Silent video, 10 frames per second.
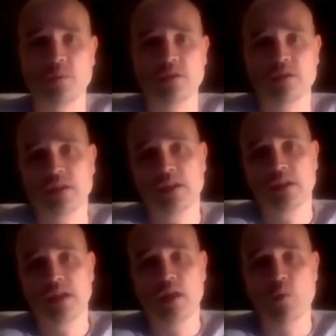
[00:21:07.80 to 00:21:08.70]
and
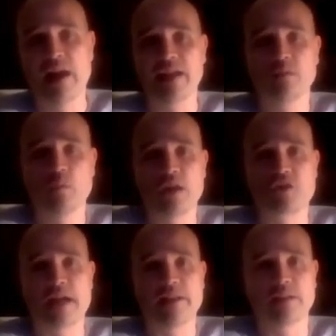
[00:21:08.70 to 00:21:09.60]
and we're we're
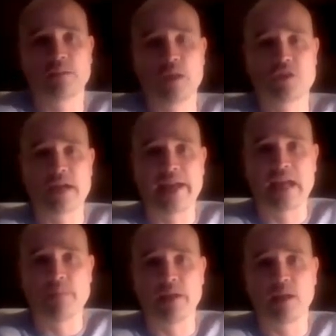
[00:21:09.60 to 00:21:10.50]
trying to we're trying
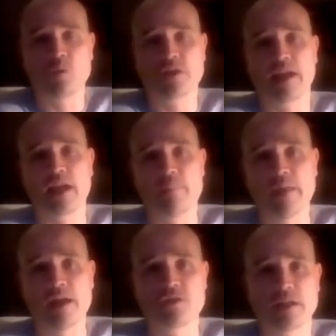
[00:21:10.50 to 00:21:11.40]
to get bigger, trying to get
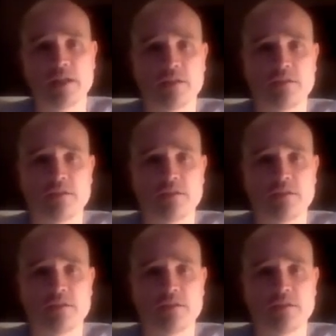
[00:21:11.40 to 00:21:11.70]
better, trying to